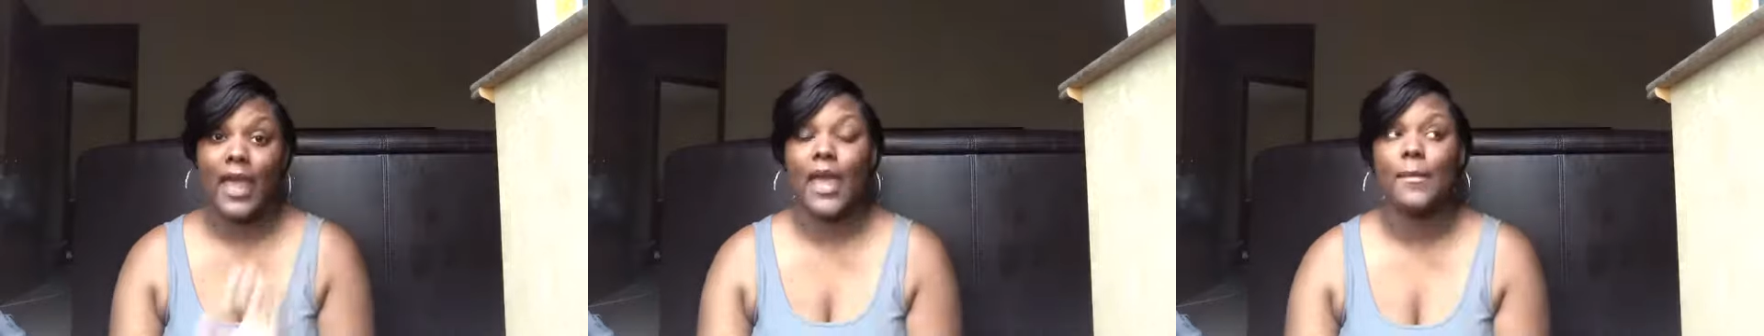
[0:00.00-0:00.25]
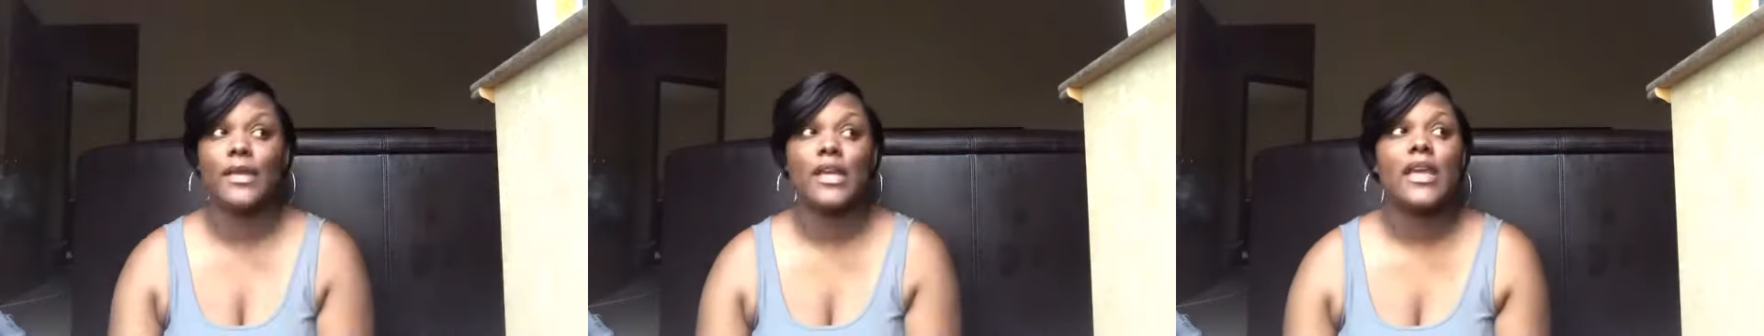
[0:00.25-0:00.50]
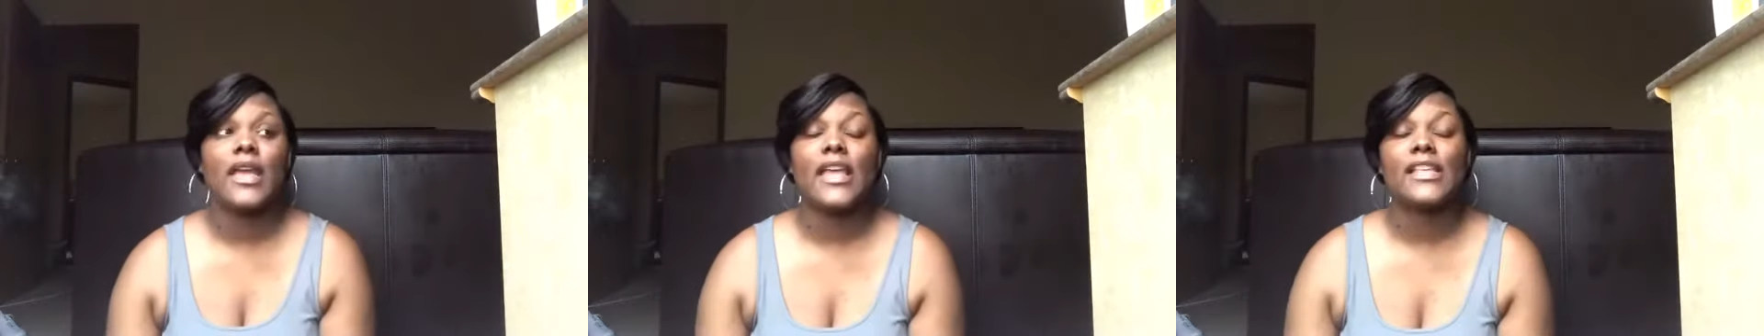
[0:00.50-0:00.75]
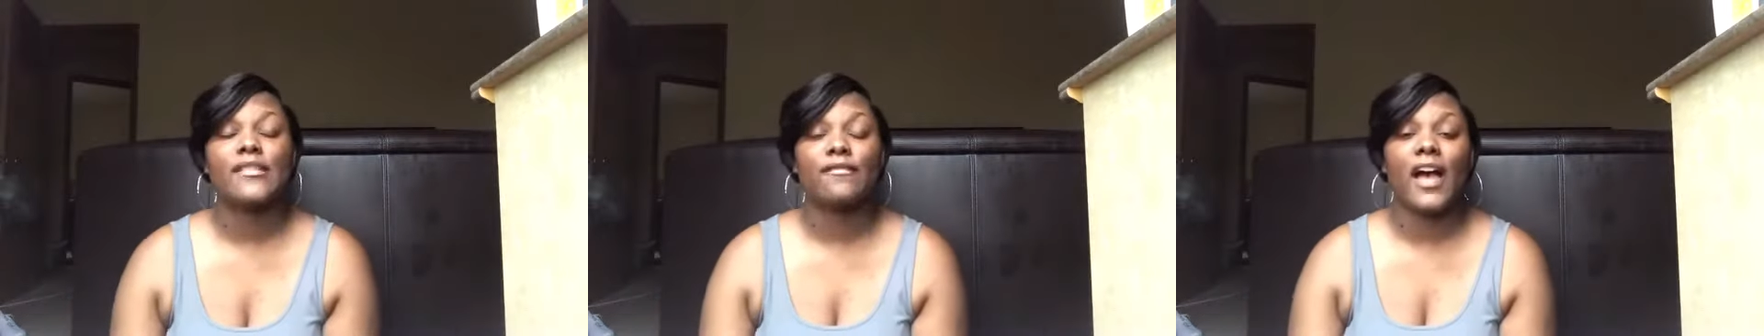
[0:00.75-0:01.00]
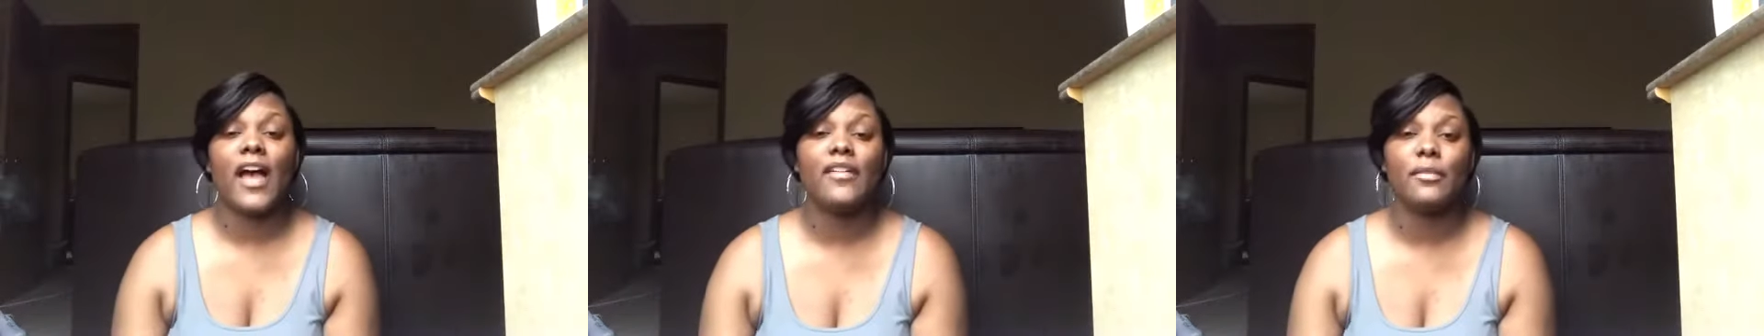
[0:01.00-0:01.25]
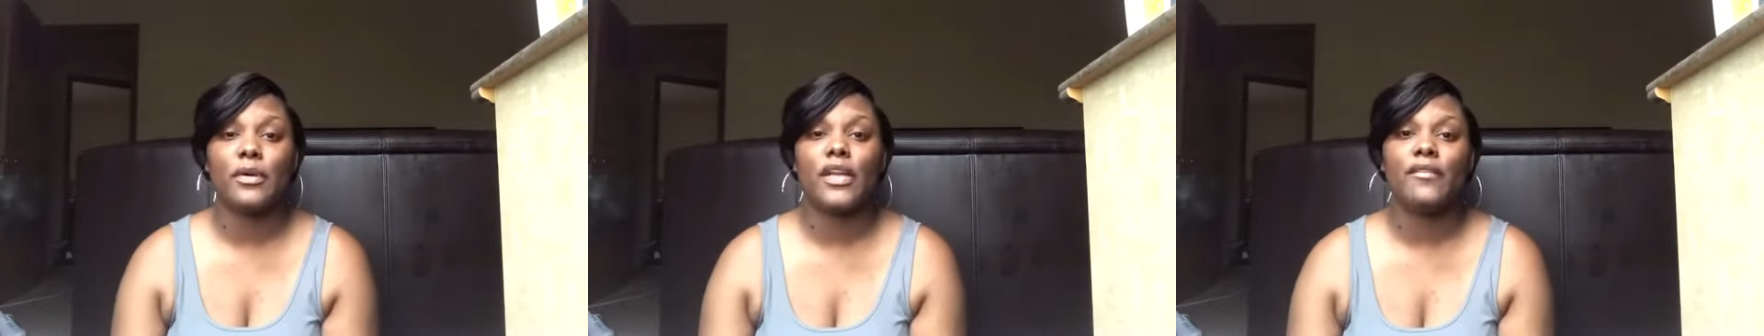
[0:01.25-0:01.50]
app is
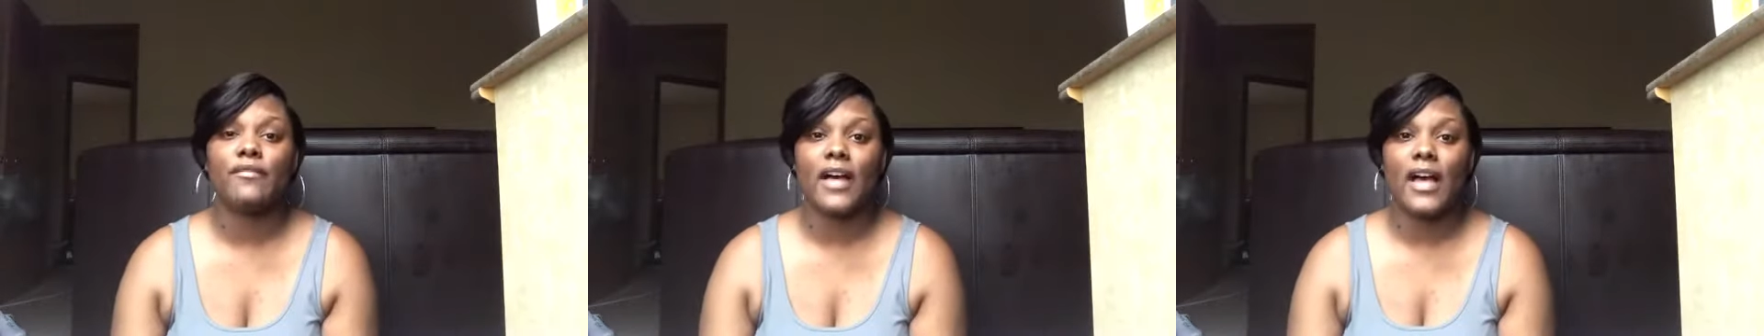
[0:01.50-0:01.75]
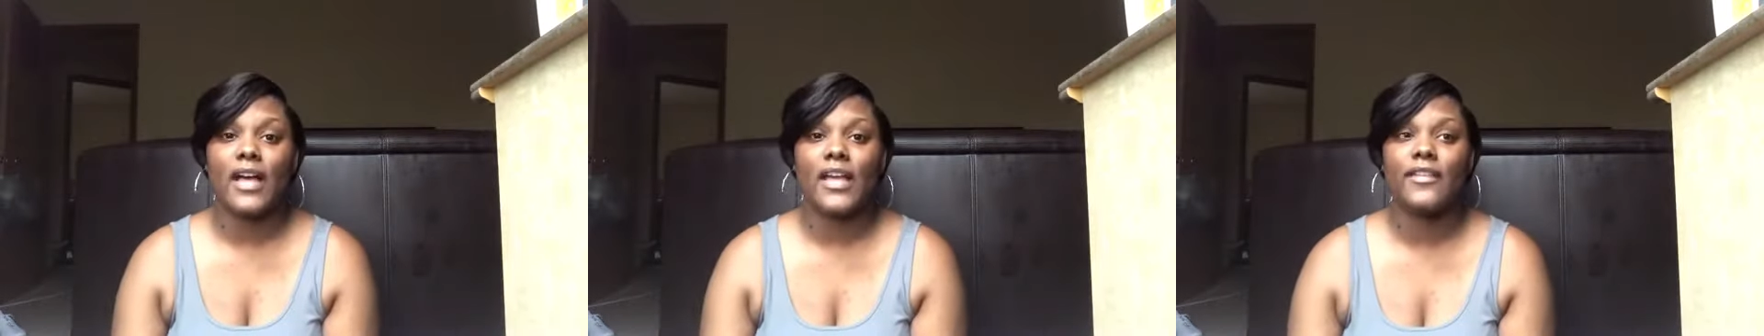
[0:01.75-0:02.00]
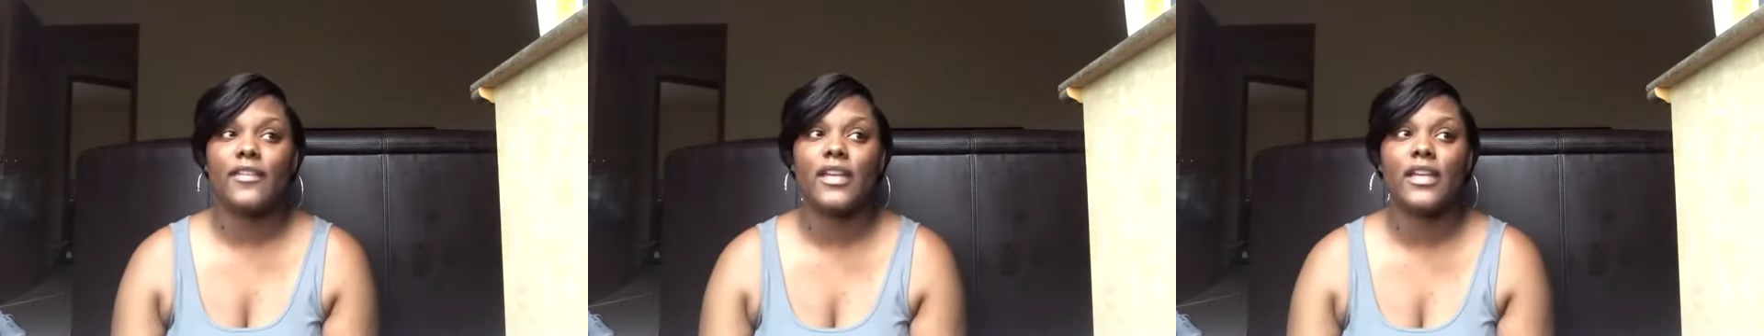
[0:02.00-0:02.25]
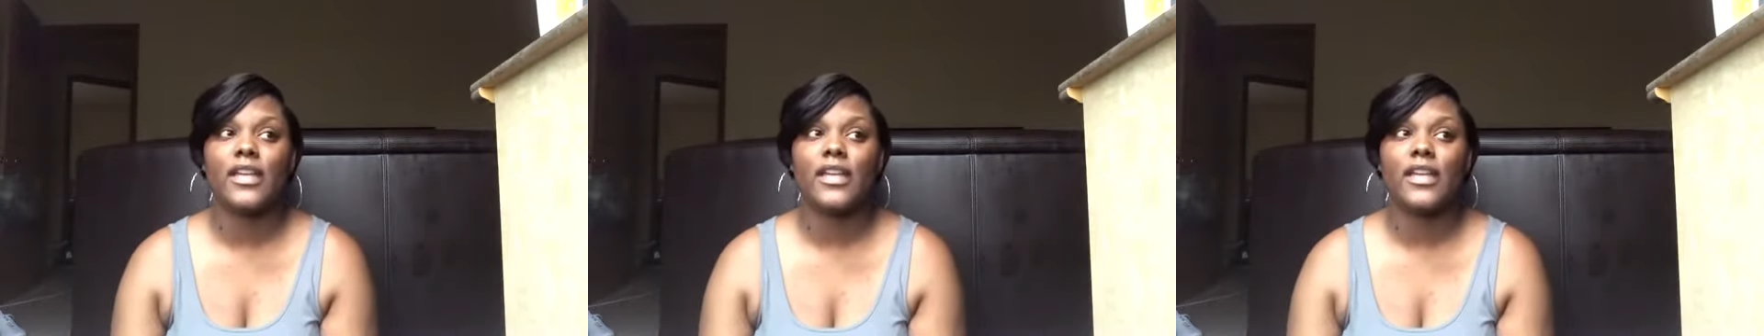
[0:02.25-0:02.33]
5.5